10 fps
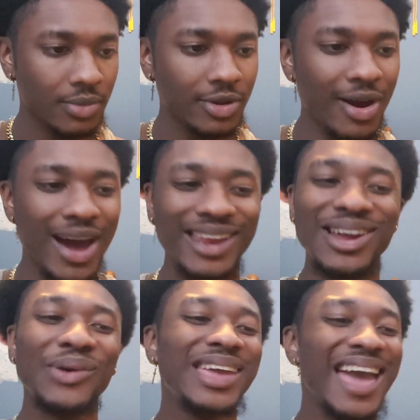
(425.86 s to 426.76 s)
You already
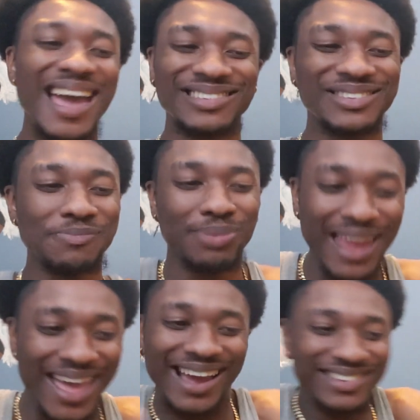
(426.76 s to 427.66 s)
know he has some
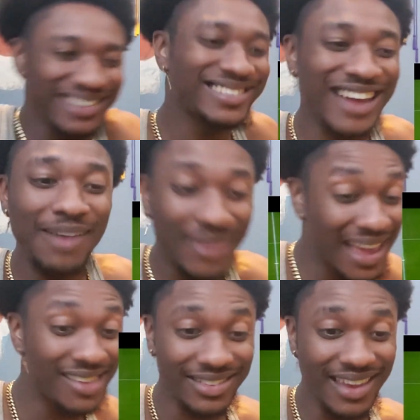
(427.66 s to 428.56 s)
plan because he stopped and
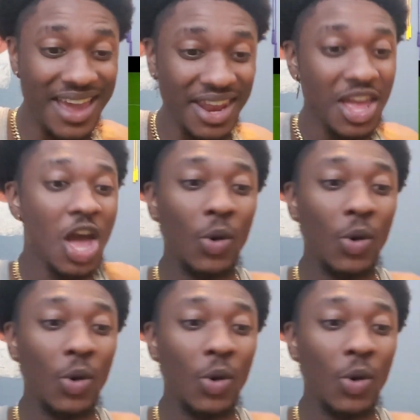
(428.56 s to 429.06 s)
hesitated.